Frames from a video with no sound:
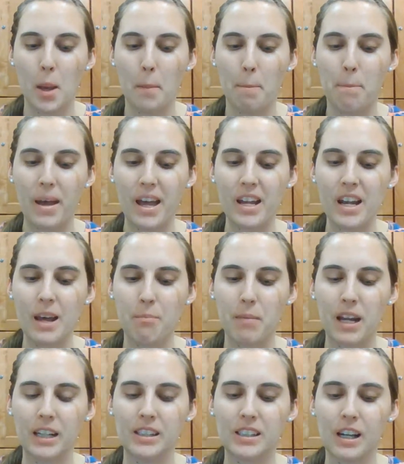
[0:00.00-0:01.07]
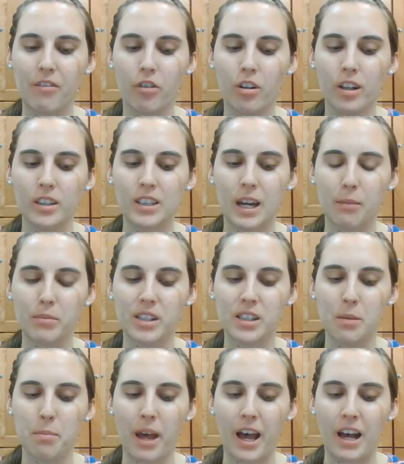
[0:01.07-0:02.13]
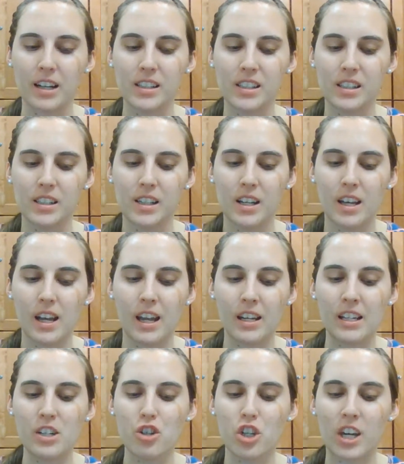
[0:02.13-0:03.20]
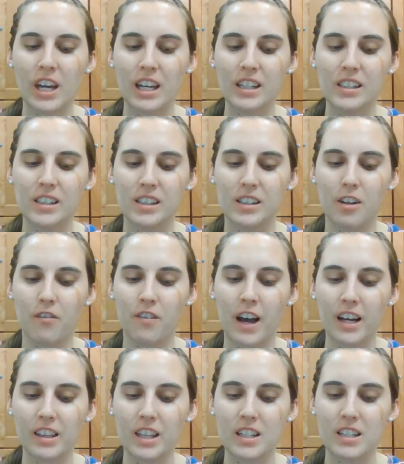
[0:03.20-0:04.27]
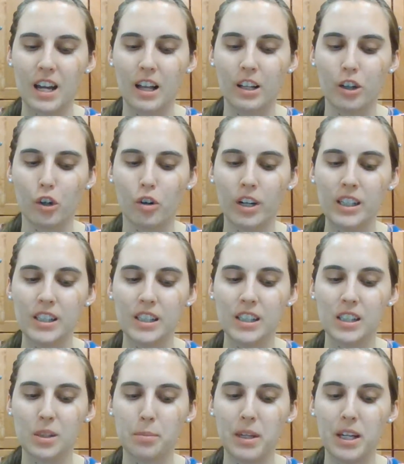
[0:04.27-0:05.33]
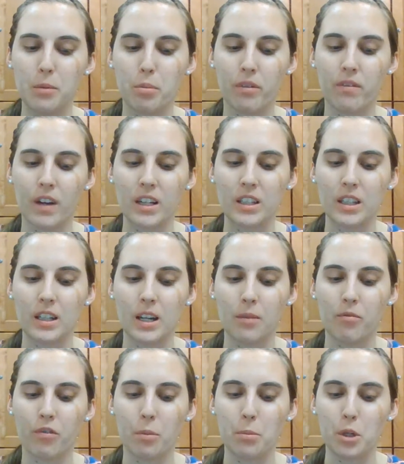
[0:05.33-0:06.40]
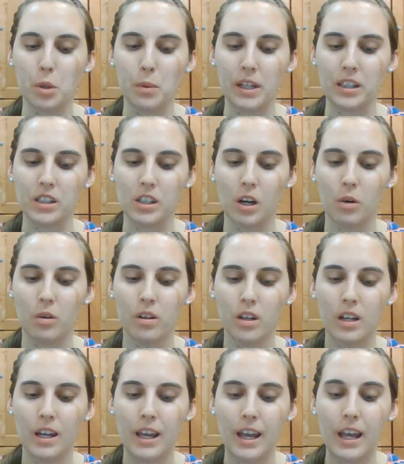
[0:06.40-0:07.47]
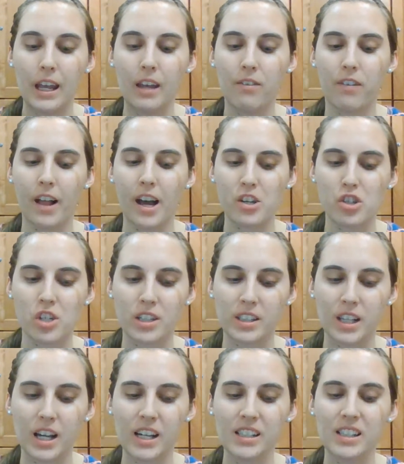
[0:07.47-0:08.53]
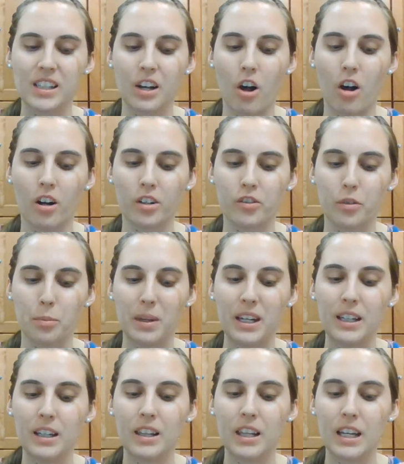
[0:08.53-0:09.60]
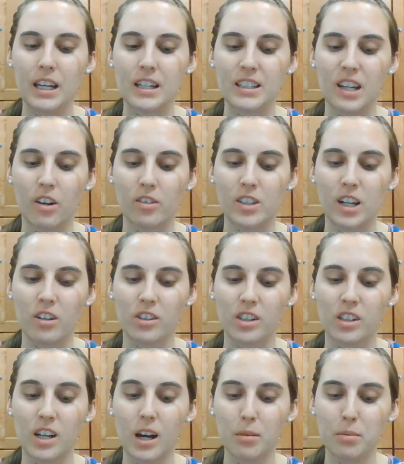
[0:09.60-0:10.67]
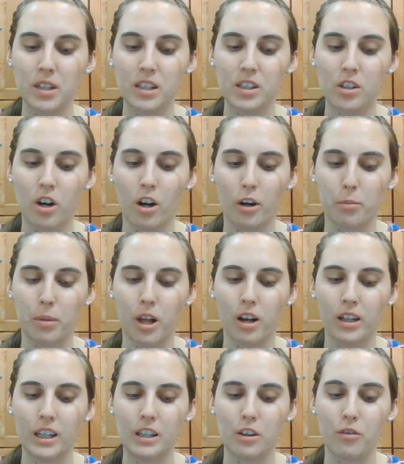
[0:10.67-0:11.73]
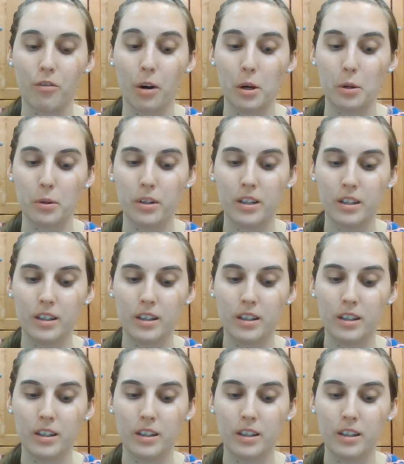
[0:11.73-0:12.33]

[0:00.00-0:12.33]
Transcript: Ben had made several attempts to pass. In each case, the fact that Dell increased his speed prevented him from doing so. He flashed his lights and honked repeatedly until Dell stopped his car, blocking the road.